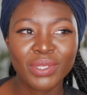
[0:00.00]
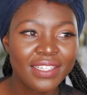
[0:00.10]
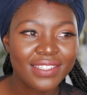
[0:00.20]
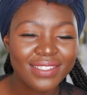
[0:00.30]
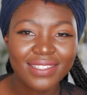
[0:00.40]

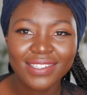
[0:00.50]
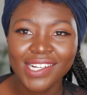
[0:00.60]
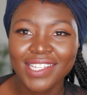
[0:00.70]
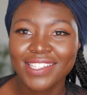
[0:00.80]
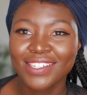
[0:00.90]
didn't
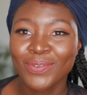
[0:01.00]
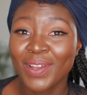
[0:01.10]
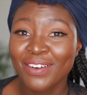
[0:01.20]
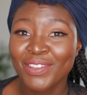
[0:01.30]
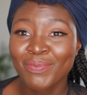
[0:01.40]
really sit
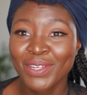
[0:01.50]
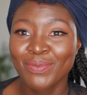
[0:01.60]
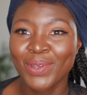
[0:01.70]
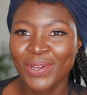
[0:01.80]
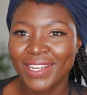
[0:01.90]
well with me,
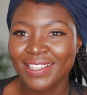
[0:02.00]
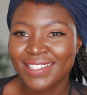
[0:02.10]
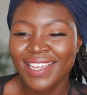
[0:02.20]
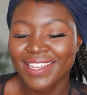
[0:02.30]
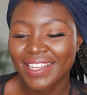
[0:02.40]
to be
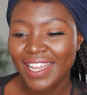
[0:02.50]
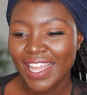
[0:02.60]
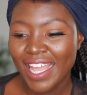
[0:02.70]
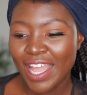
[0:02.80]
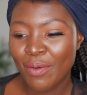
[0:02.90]
honest.
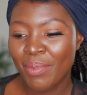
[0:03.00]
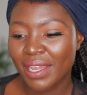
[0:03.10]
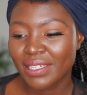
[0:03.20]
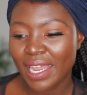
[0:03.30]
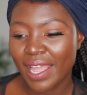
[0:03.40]

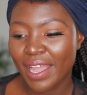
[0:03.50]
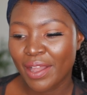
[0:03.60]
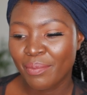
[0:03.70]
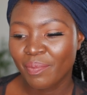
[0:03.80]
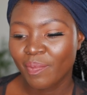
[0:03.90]
But I
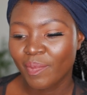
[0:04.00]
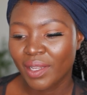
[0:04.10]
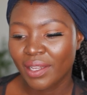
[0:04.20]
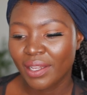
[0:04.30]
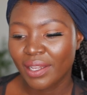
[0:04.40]
am
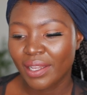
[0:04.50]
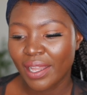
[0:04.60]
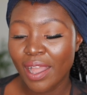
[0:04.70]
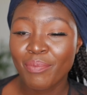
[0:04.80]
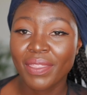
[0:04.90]

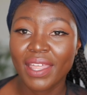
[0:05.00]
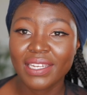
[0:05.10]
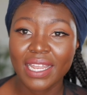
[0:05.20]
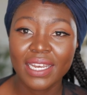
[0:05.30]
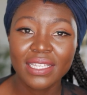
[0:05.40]
happy
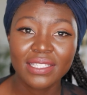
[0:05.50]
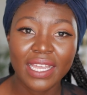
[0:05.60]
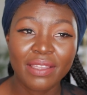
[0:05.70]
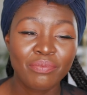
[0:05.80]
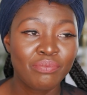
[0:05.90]
that at least
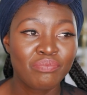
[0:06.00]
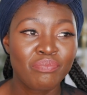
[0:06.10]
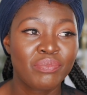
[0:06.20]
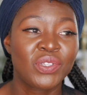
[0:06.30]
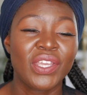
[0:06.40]
I
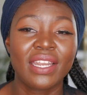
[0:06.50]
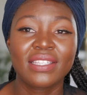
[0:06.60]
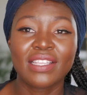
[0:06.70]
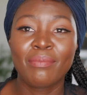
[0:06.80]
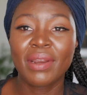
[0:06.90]

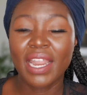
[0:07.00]
shared some